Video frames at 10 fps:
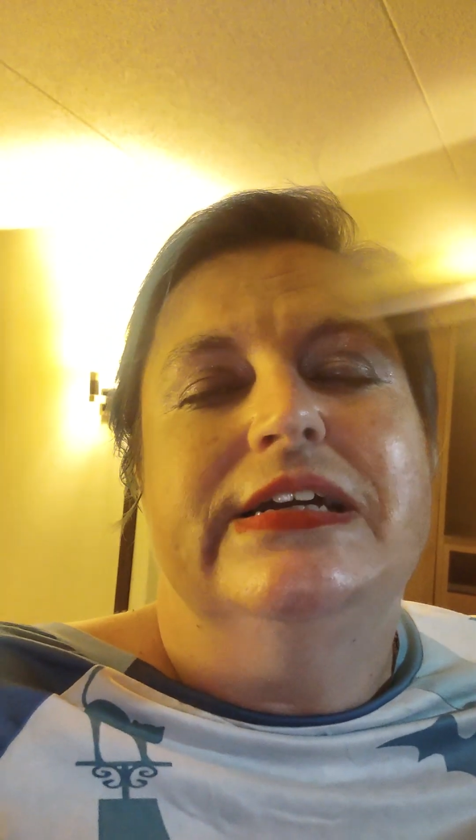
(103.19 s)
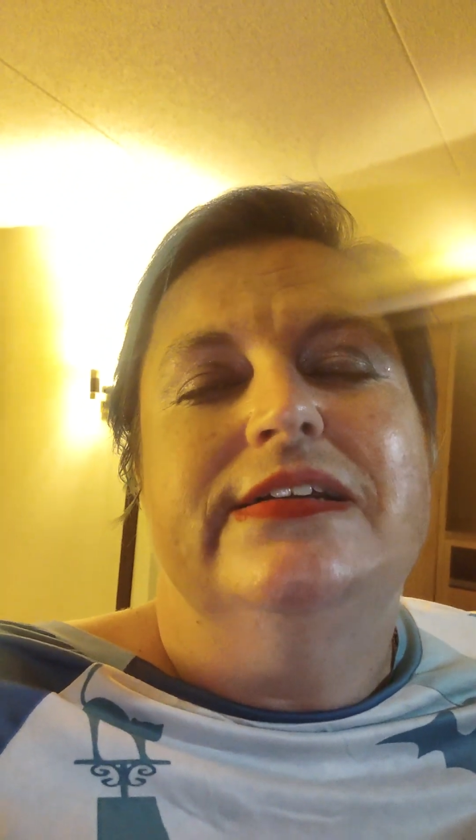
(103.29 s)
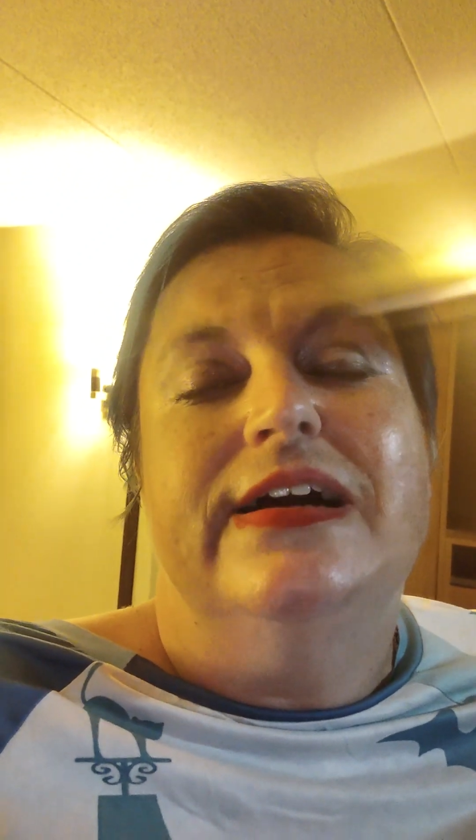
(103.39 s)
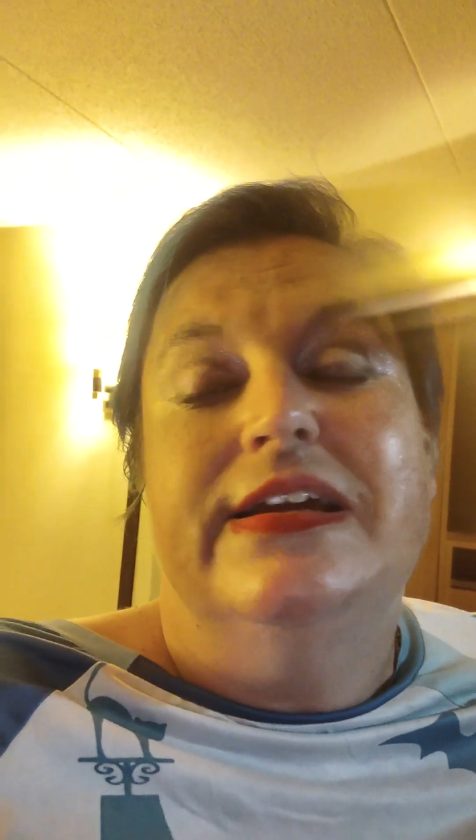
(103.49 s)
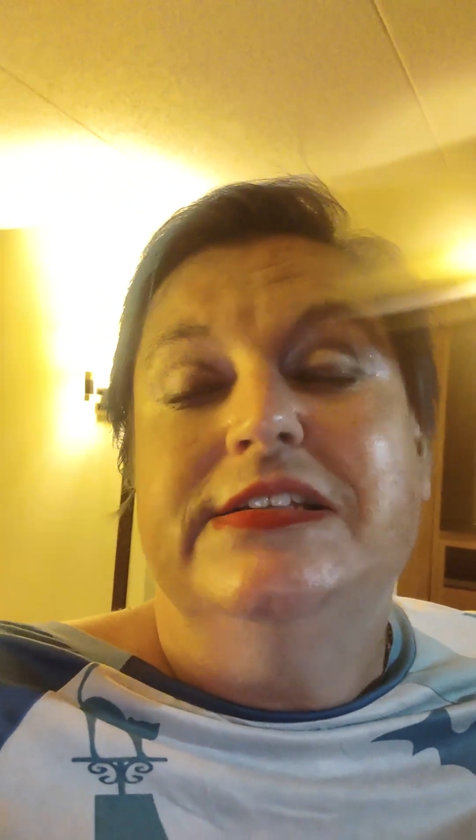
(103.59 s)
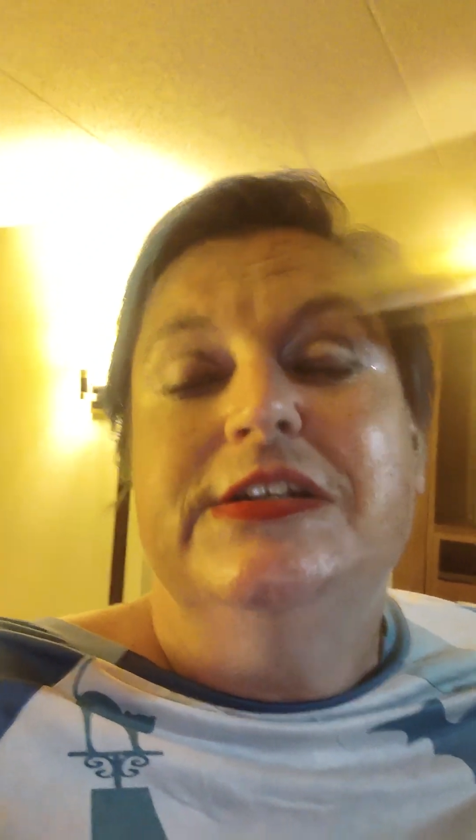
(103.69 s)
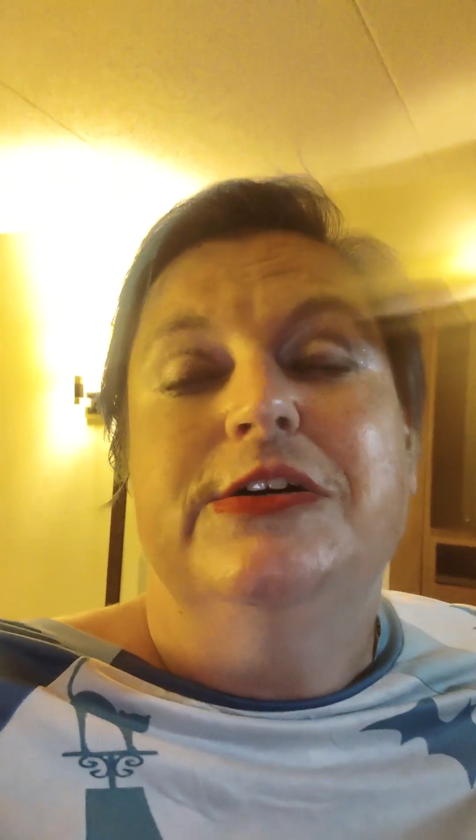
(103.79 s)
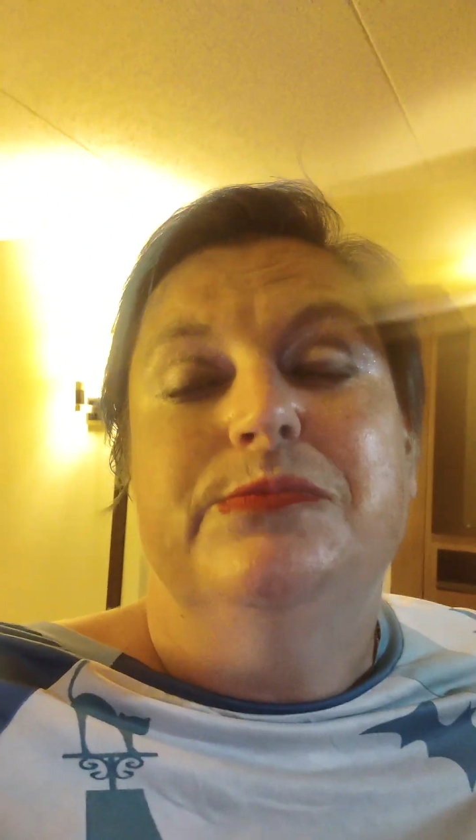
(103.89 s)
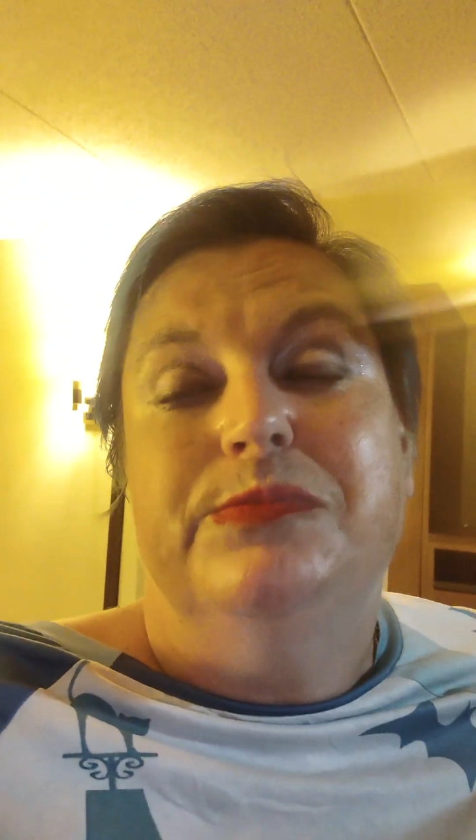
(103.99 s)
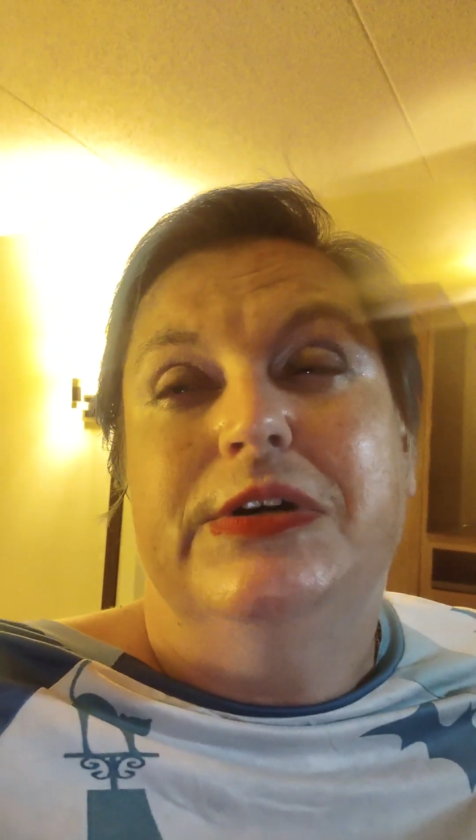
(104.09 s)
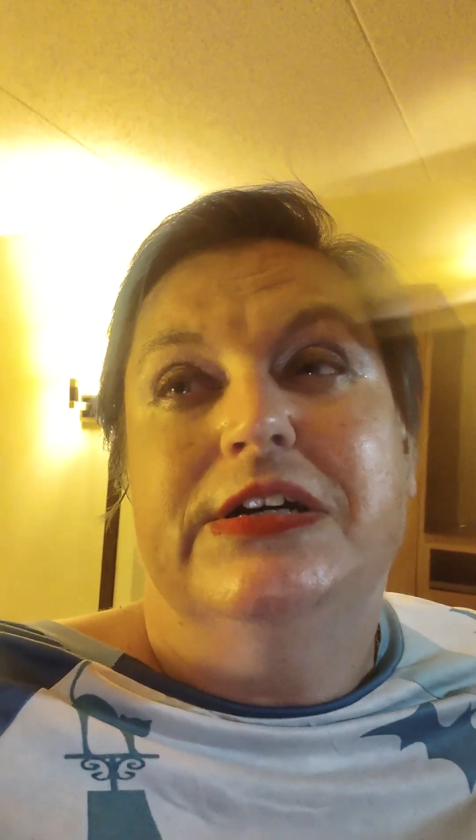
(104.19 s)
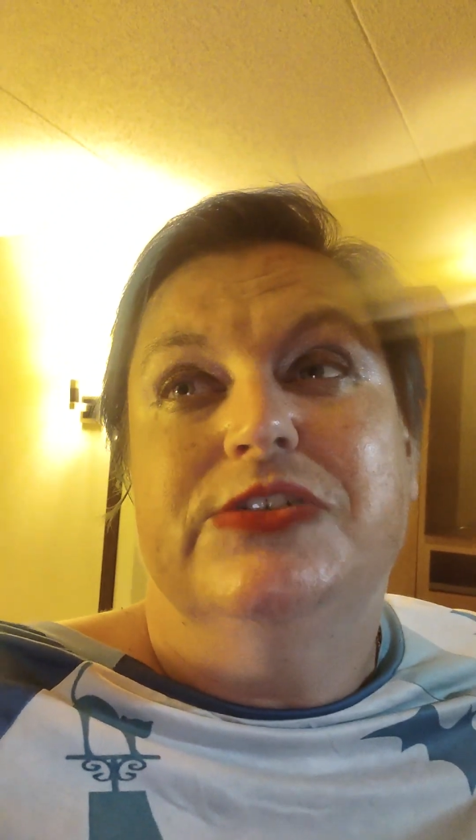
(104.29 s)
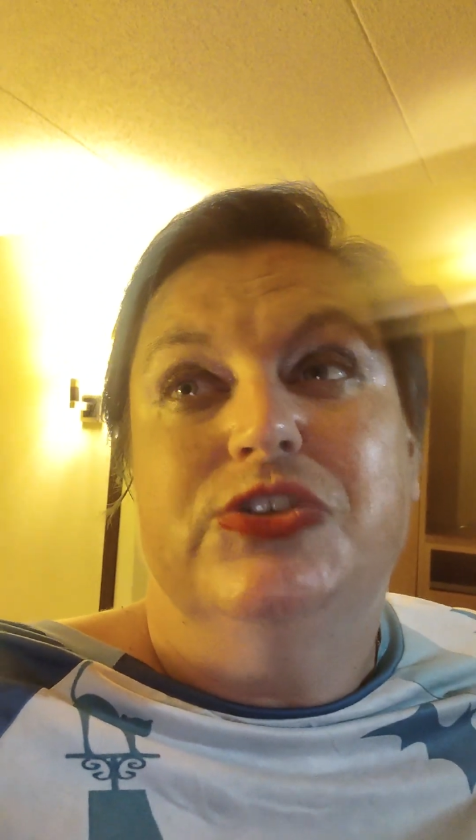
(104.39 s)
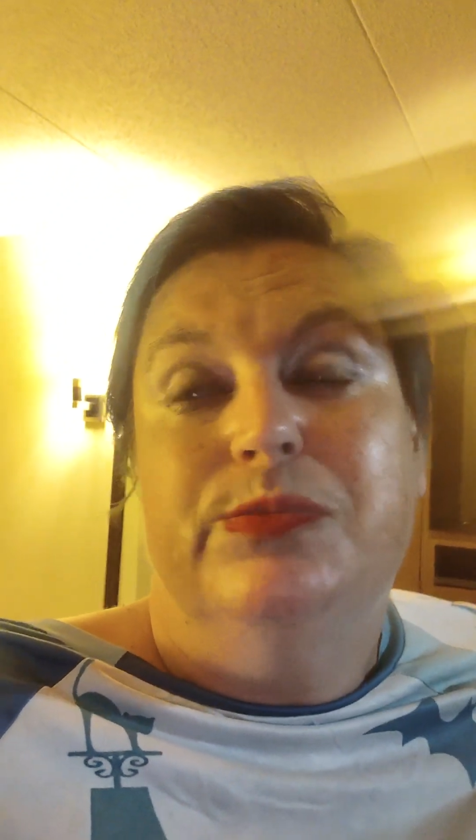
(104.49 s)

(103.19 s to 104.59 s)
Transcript: And I ended up, uh,